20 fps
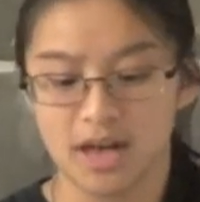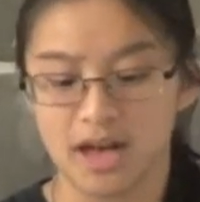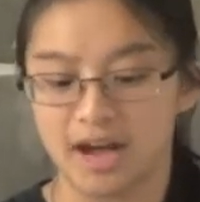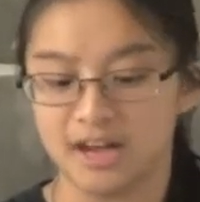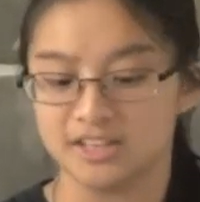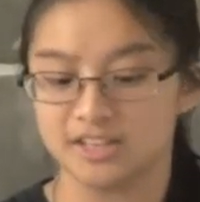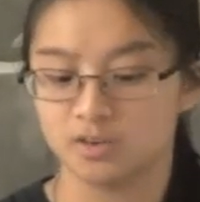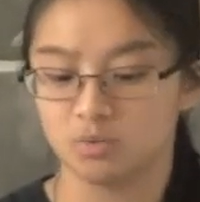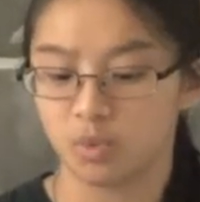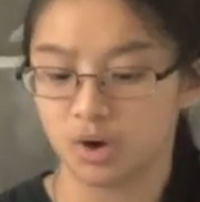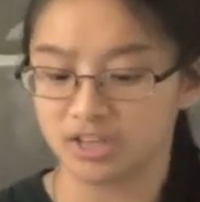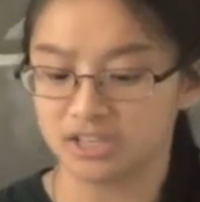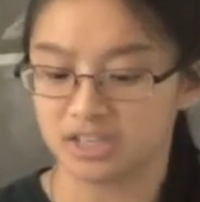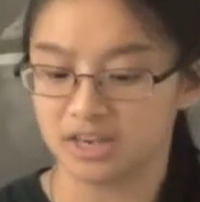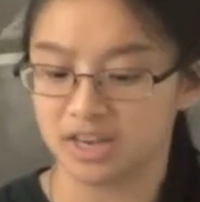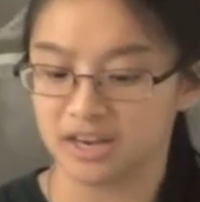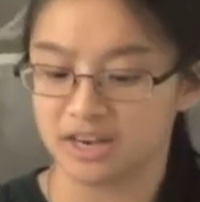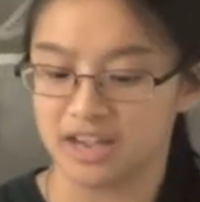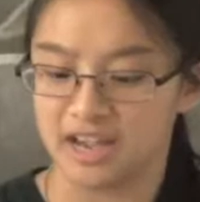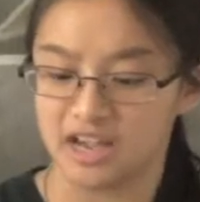I did watch a
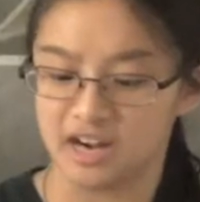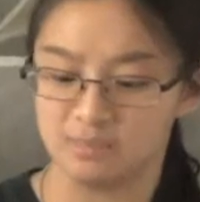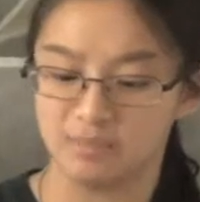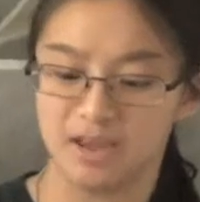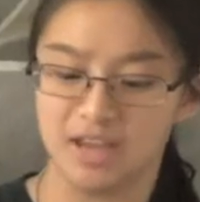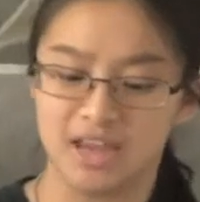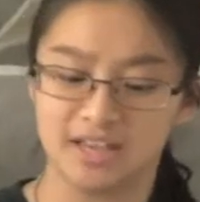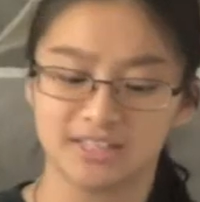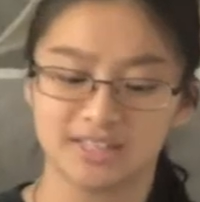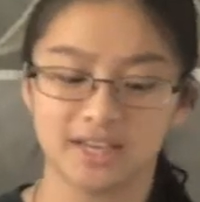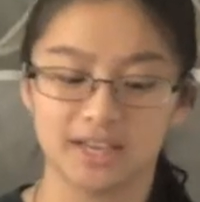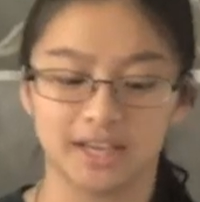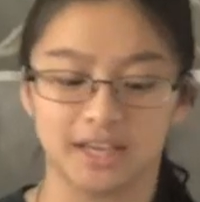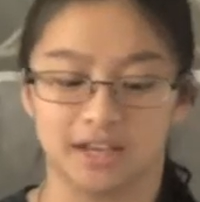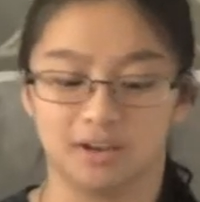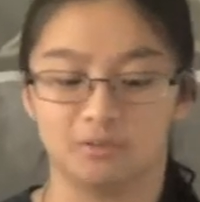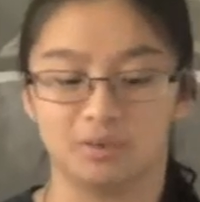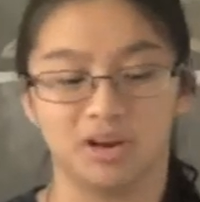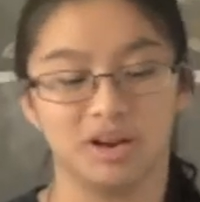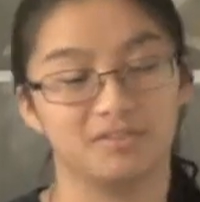lot of anime as a
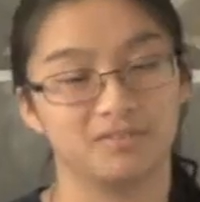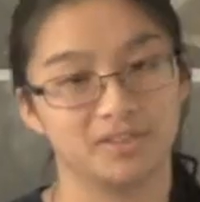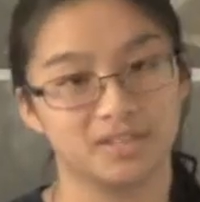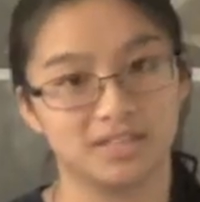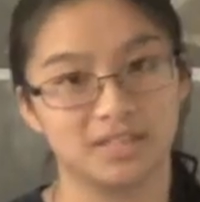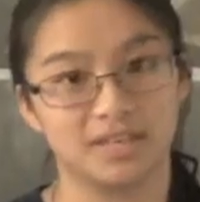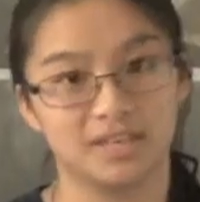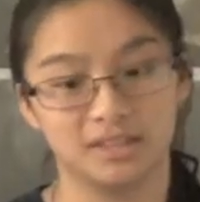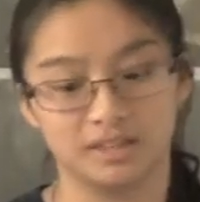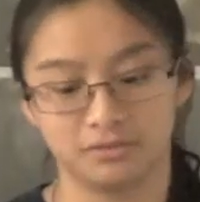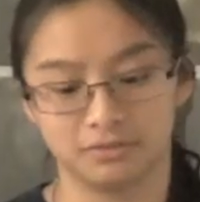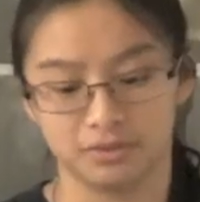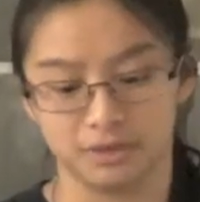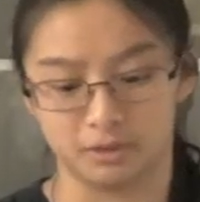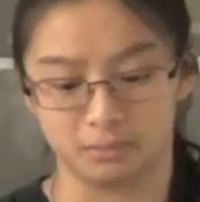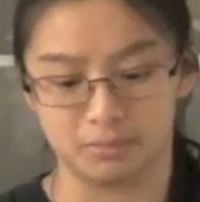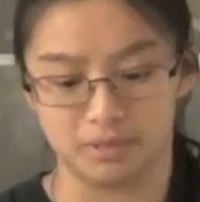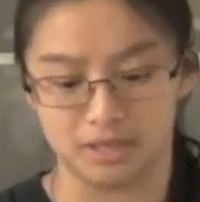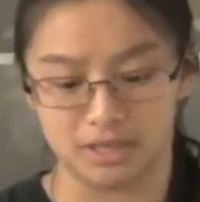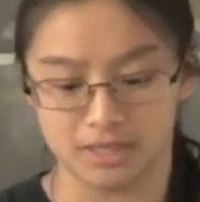kid when I visited the
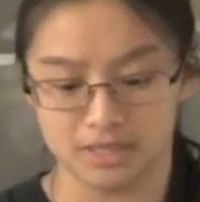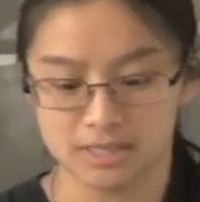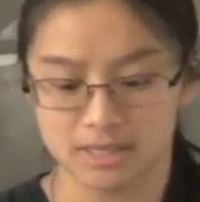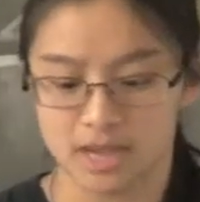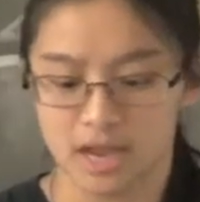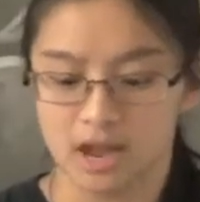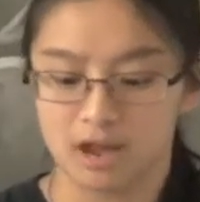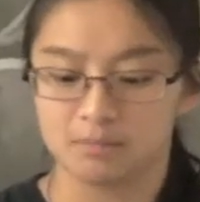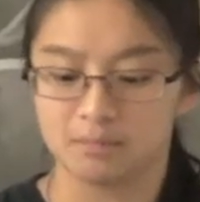Philippines,